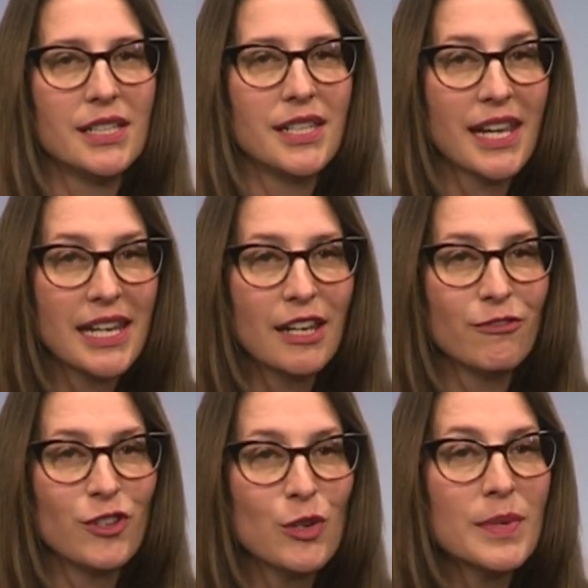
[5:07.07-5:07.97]
Taking a
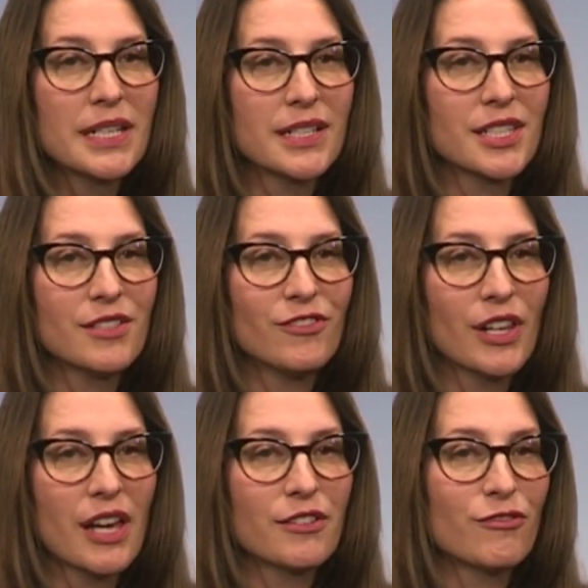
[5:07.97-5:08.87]
few minutes to fill
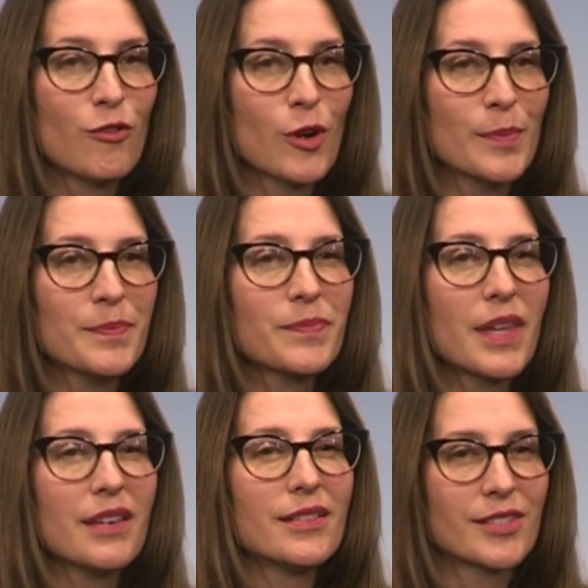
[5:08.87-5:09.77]
out a form
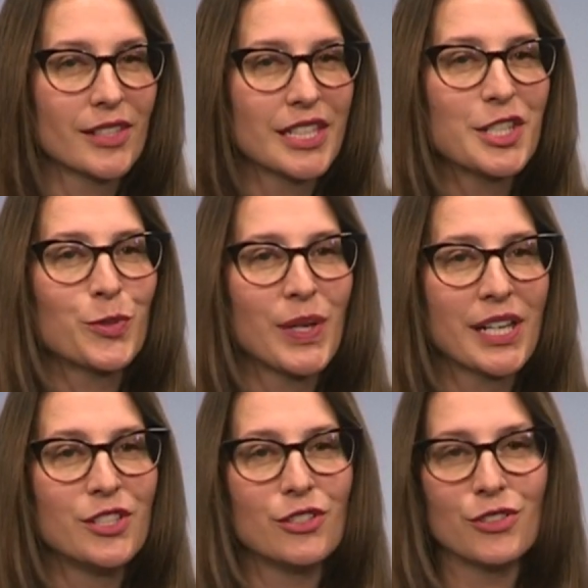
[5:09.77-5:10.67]
is the least we
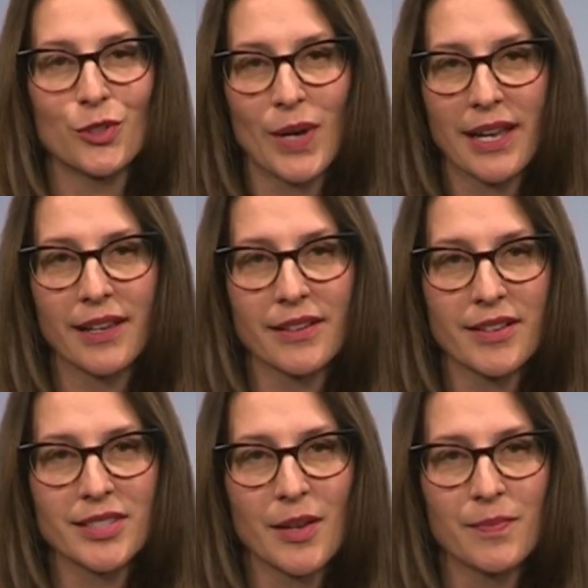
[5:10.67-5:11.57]
can do to
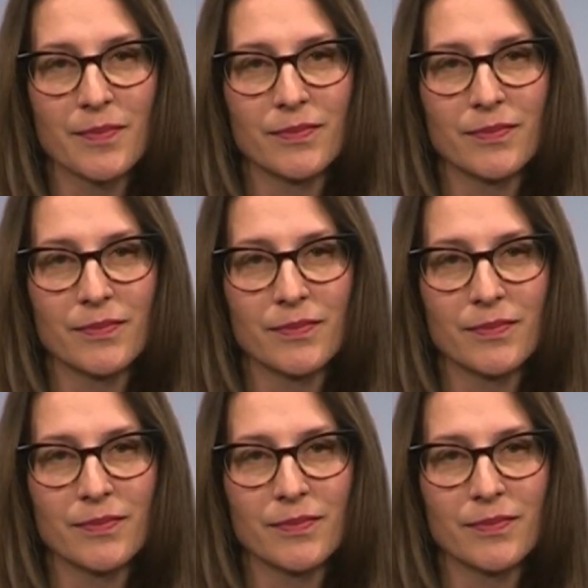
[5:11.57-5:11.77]
recognize them.